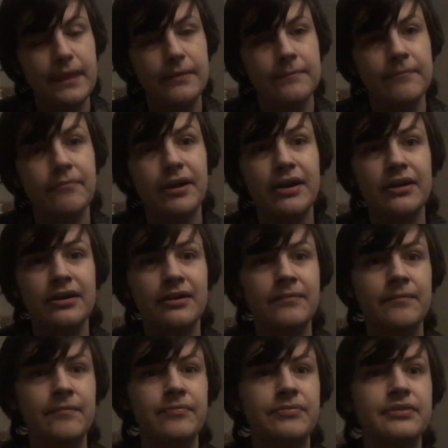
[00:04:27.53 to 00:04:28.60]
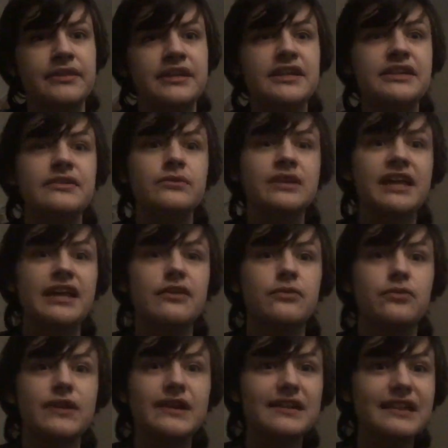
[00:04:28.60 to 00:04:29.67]
but it can
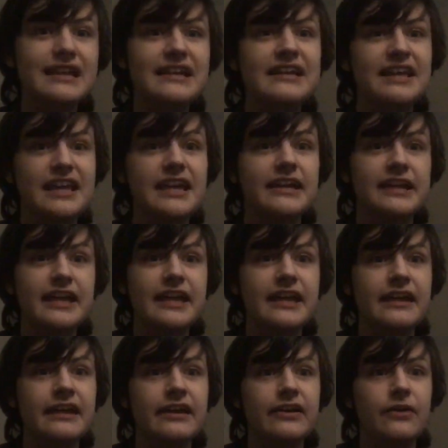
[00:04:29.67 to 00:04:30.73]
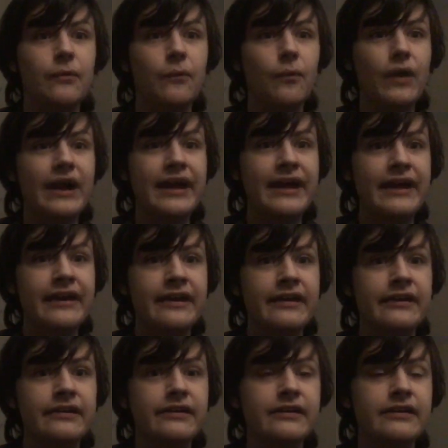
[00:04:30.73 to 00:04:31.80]
really kick in when
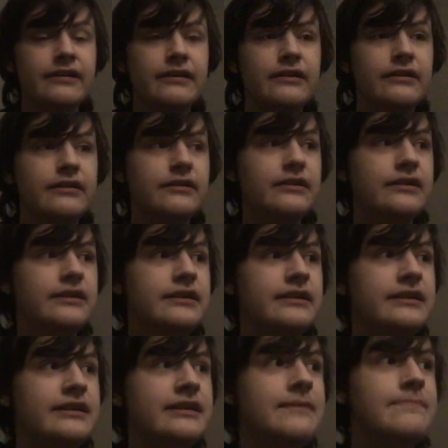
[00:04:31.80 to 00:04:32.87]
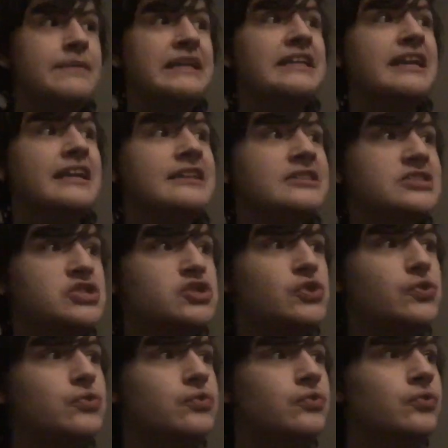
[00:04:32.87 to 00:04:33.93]
it begins
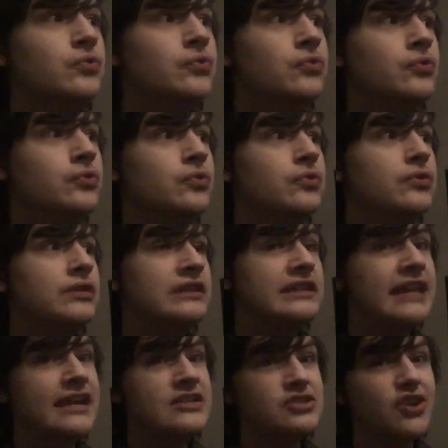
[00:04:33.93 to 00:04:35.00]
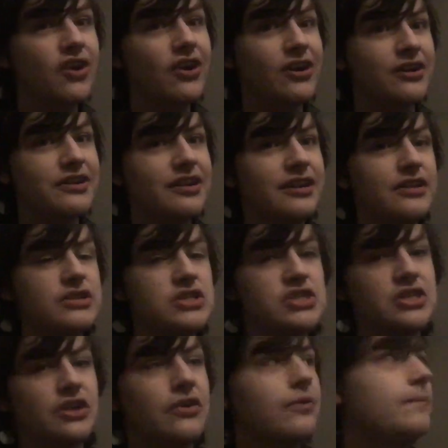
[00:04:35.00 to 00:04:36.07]
to get dark.
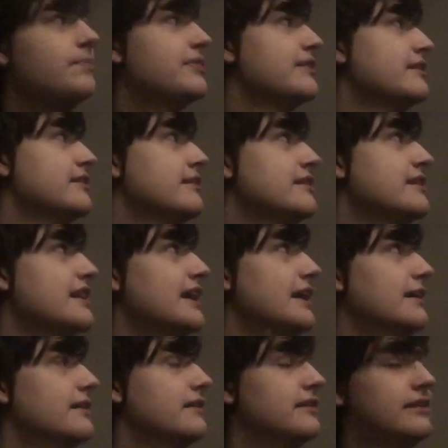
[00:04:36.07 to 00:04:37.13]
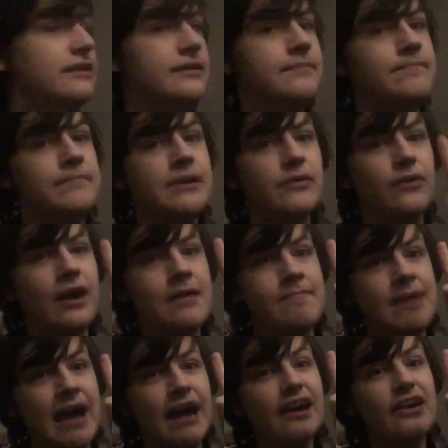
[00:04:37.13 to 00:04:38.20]
So yeah, be right
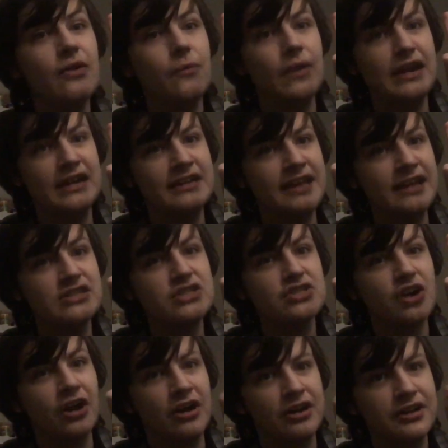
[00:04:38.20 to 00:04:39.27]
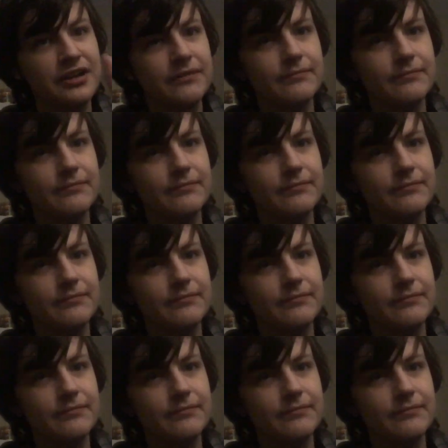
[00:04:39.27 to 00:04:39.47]
back when it gets dark.